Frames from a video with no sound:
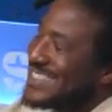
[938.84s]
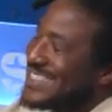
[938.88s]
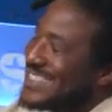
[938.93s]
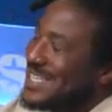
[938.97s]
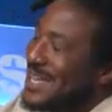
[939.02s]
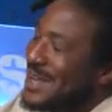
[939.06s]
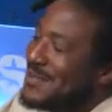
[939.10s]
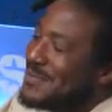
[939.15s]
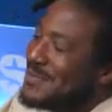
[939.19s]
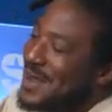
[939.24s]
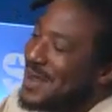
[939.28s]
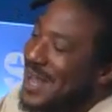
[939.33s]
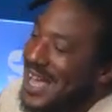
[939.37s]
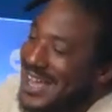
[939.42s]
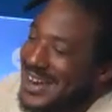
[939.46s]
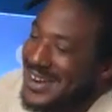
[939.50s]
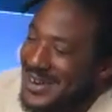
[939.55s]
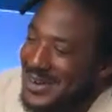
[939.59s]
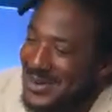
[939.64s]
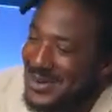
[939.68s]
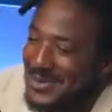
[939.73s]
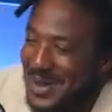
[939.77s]
Something light
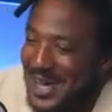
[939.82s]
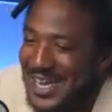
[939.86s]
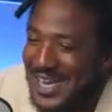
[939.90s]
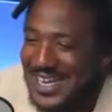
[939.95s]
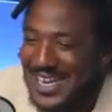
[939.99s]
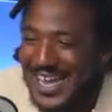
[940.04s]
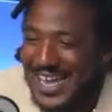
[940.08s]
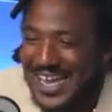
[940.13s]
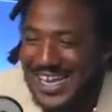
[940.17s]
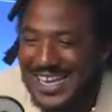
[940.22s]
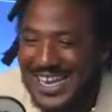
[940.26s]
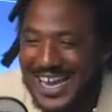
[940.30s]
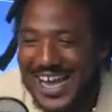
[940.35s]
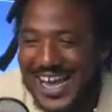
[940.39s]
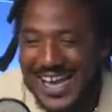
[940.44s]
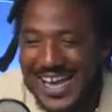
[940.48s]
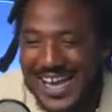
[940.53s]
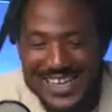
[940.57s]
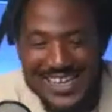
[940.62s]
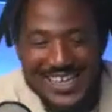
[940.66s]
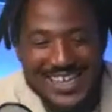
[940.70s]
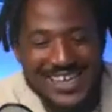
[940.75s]
on a Monday
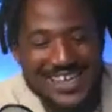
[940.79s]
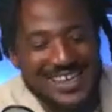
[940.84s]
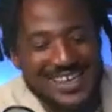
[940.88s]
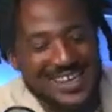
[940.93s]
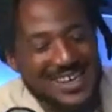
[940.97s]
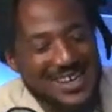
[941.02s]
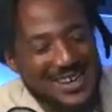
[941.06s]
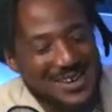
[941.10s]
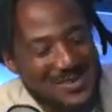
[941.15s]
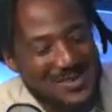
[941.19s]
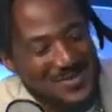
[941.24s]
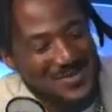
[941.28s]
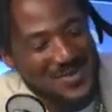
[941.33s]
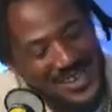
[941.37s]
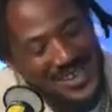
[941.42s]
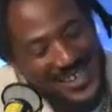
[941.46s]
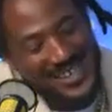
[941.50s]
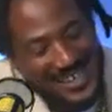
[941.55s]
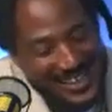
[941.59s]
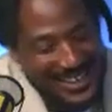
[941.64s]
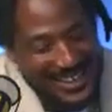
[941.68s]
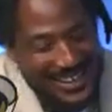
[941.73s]
night. You hear me?